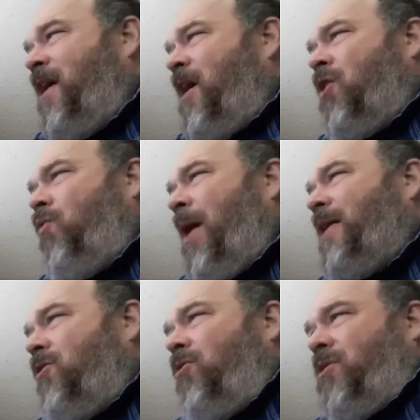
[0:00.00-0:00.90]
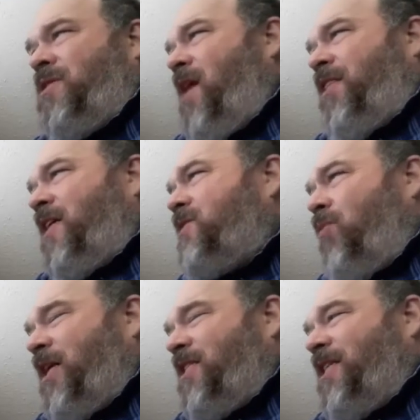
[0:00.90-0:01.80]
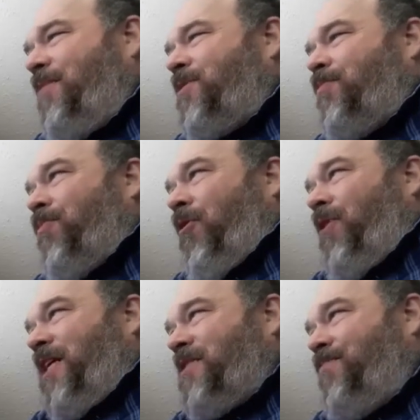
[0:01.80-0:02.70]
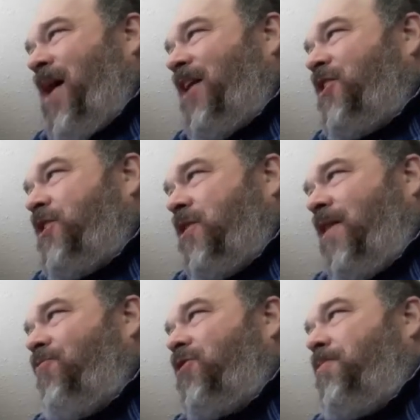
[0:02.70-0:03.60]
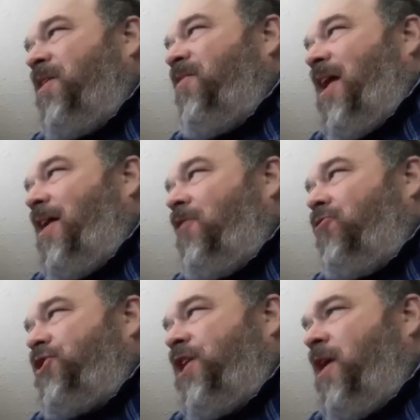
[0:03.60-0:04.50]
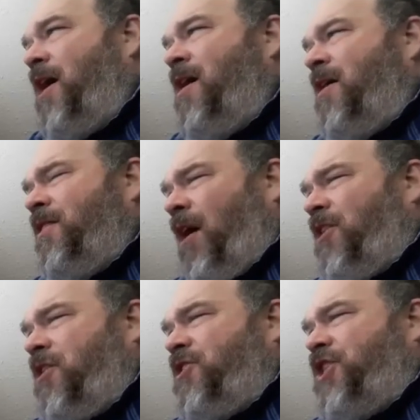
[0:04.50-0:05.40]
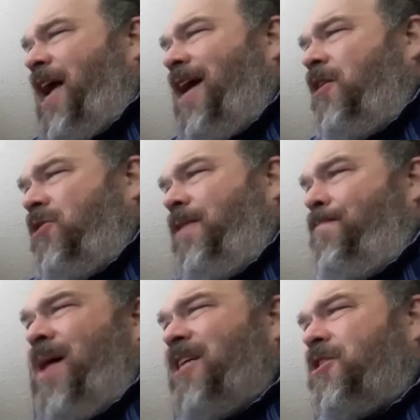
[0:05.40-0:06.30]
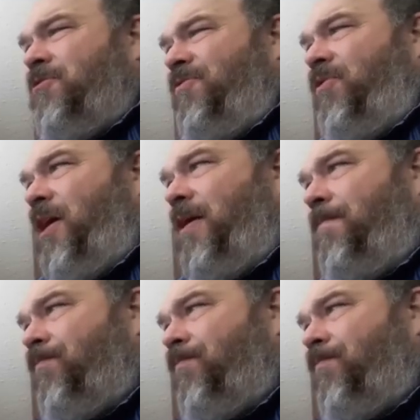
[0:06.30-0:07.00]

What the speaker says: and quaint old nothings-what-it-seems birdies managed to leverage a bit of that energy, and I thought that she handled it masterfully.